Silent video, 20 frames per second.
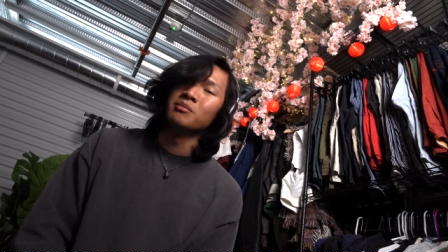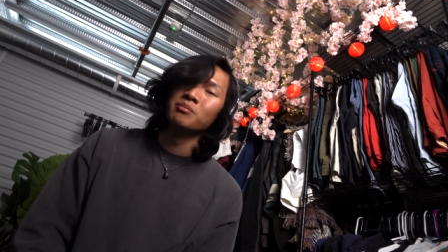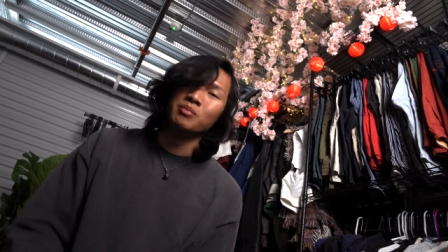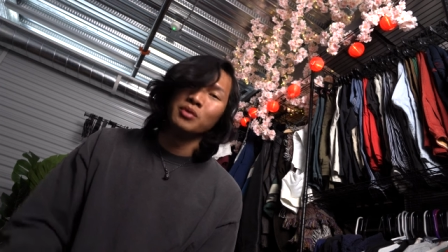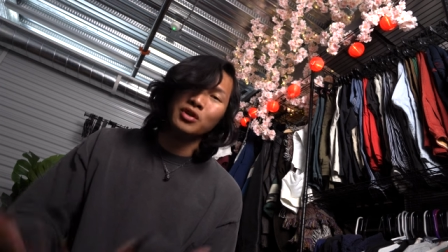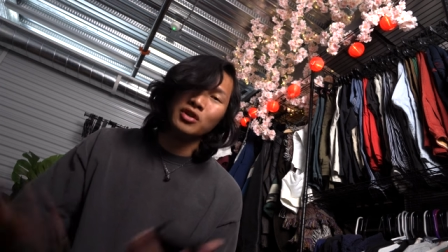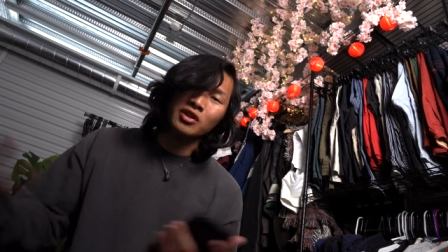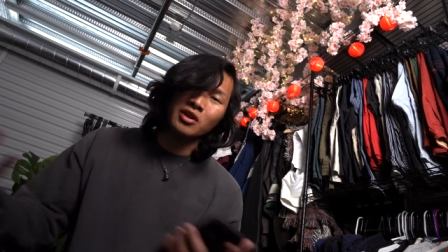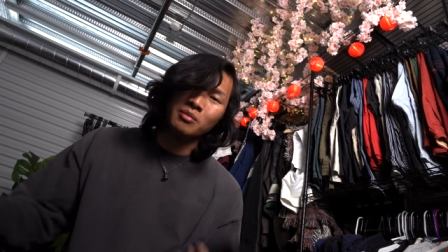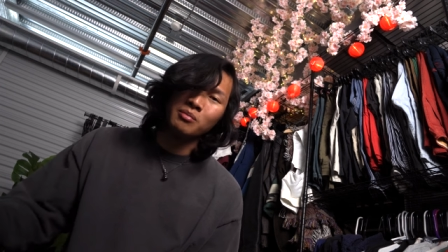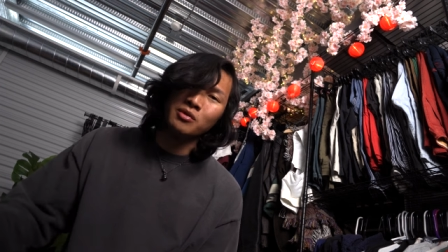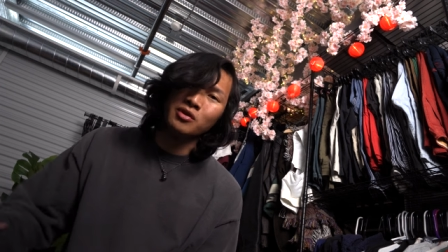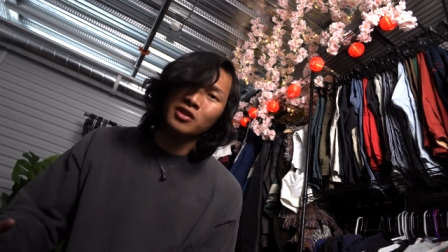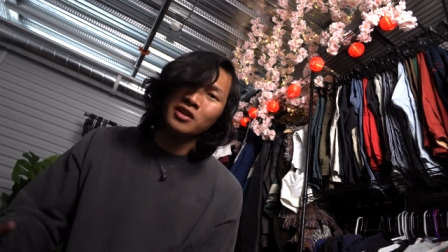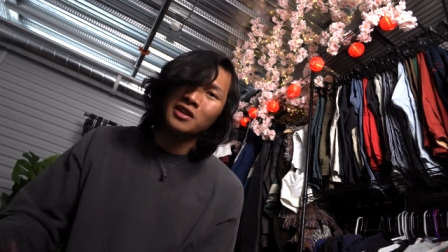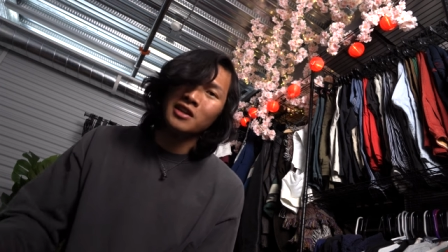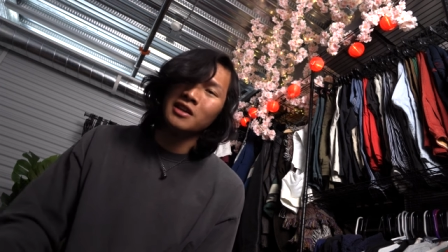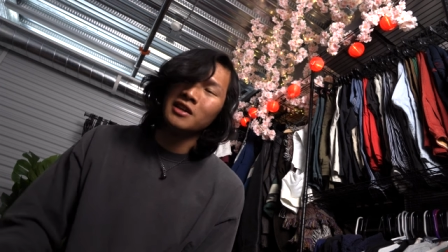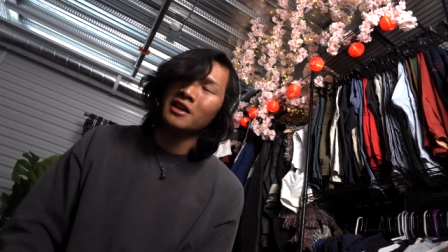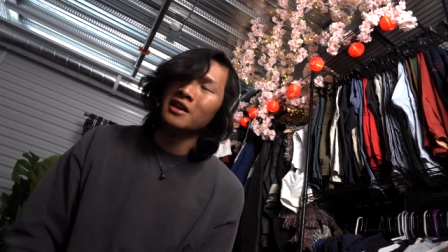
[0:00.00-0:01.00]
build
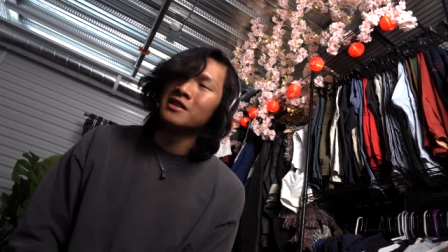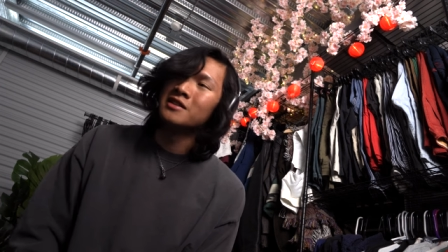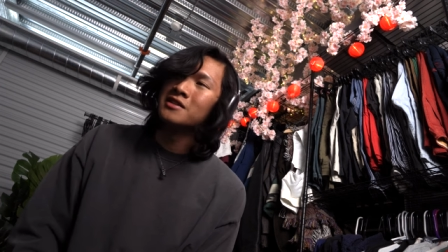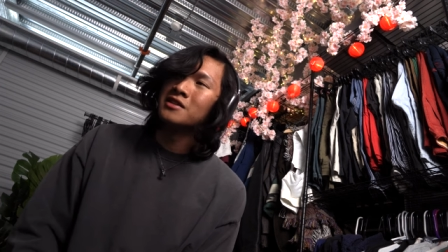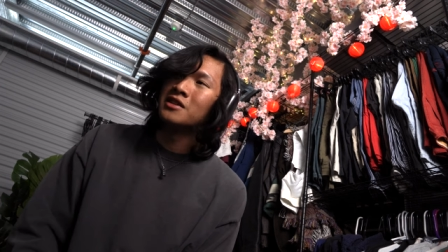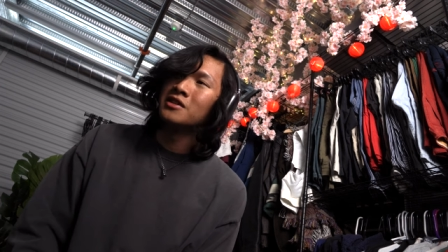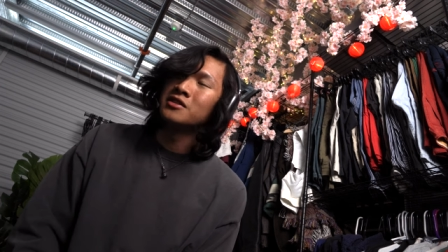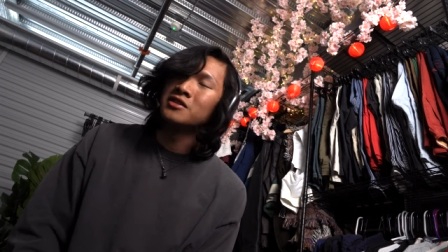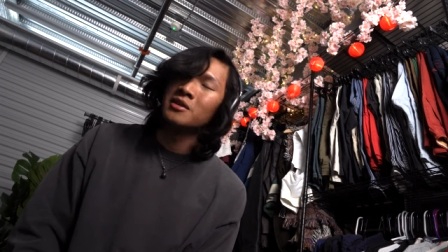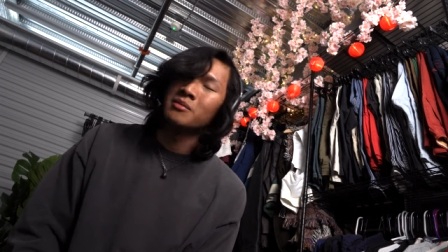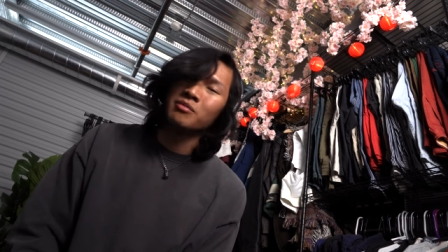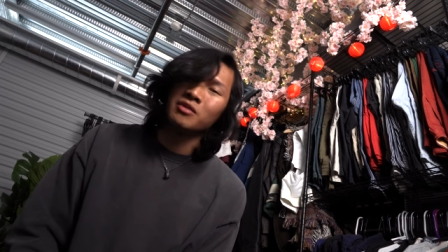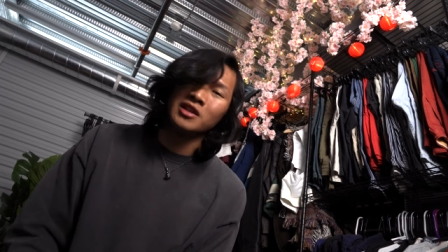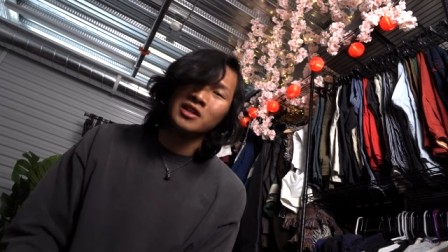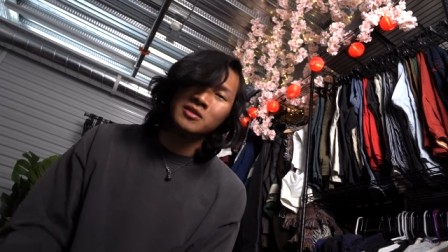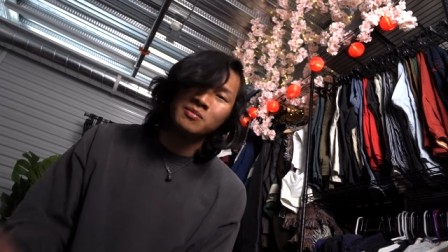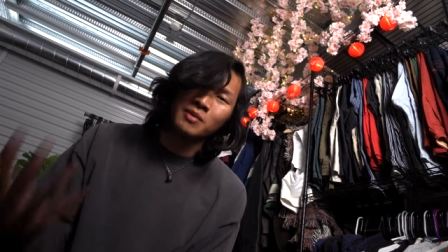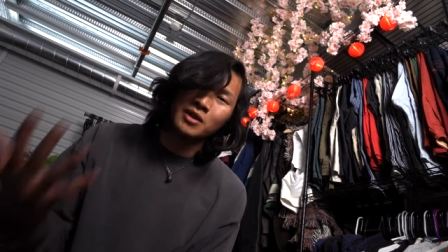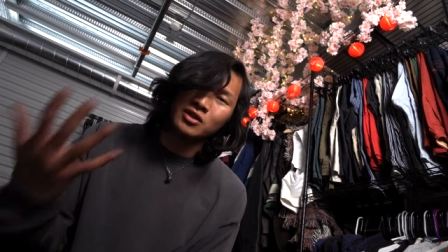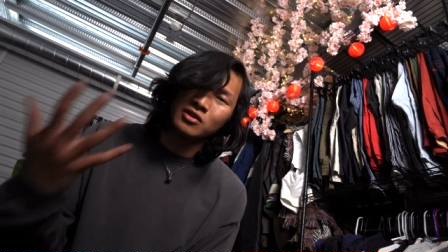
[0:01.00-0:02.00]
community and sell something
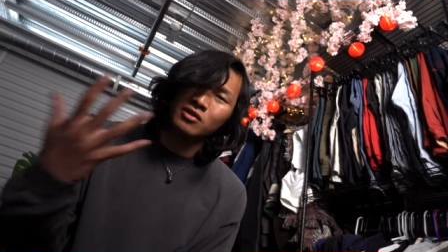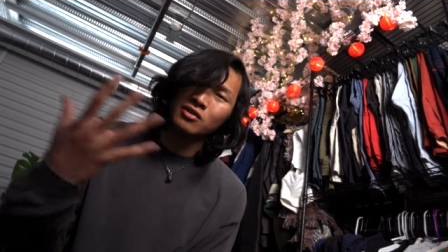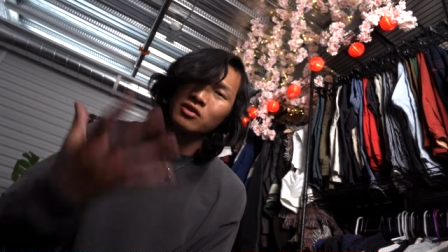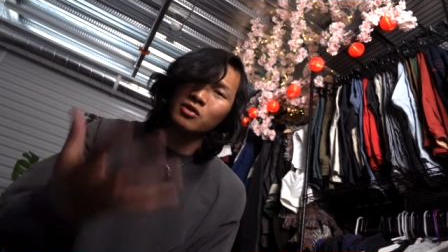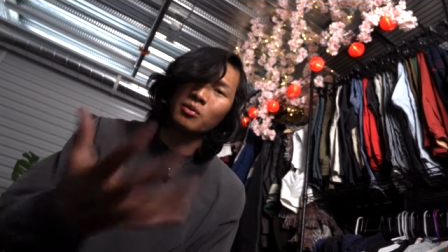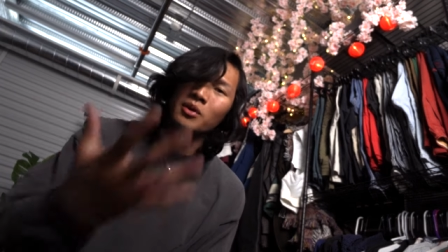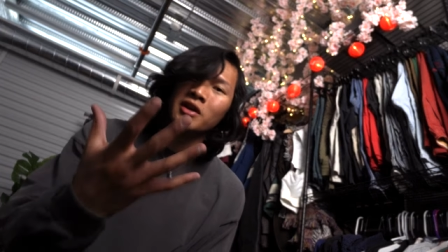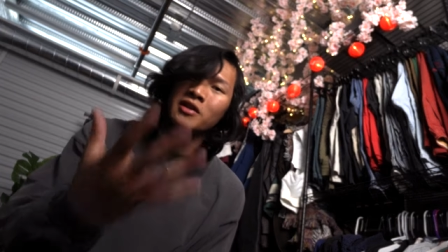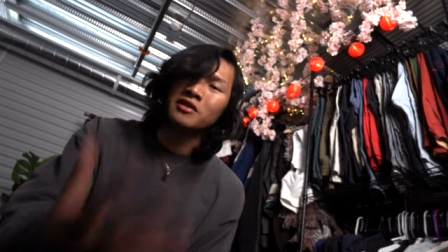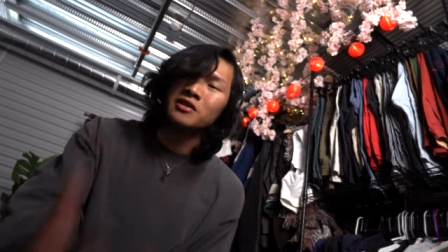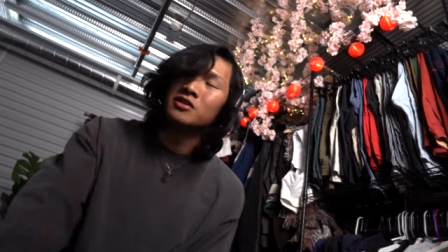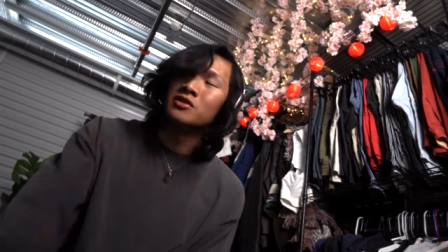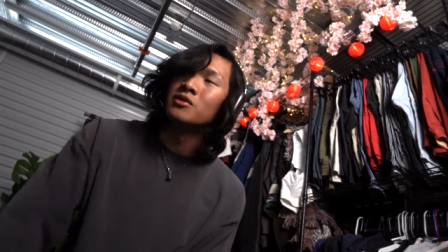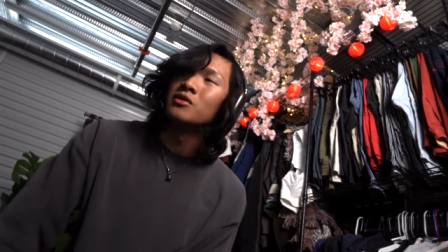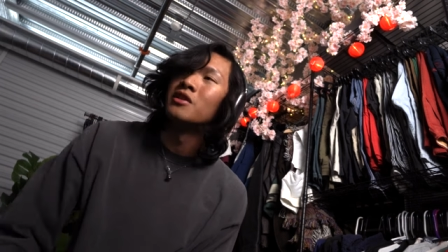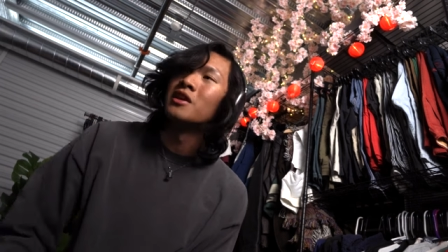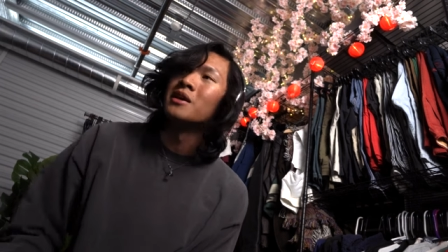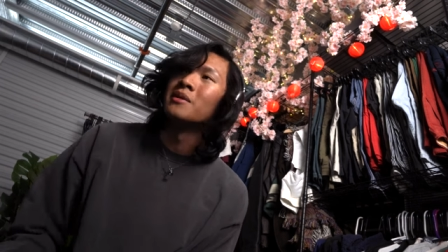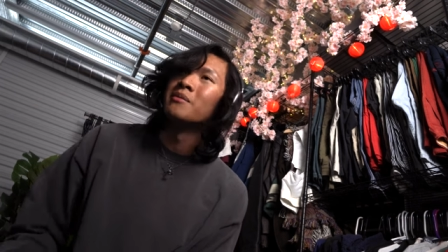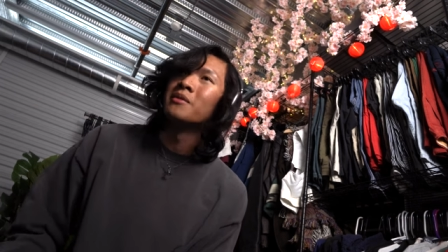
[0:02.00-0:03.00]
special directly
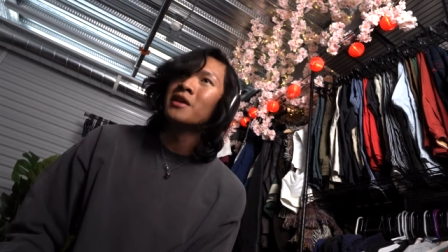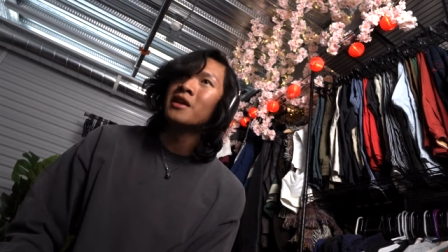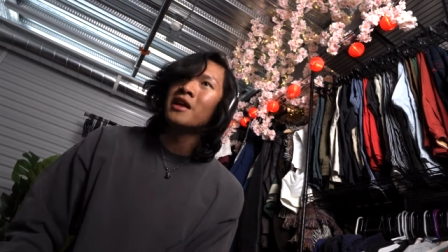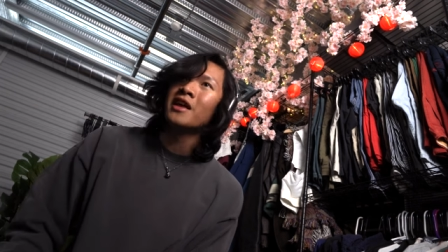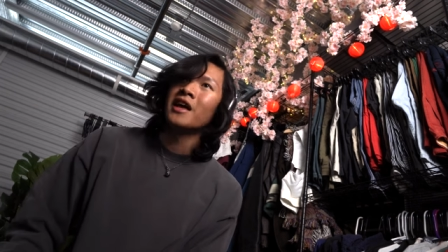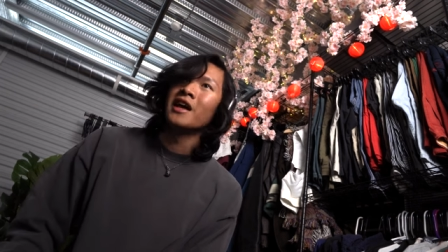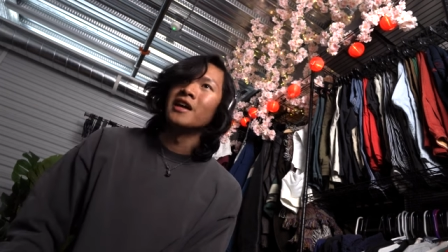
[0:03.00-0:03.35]
to them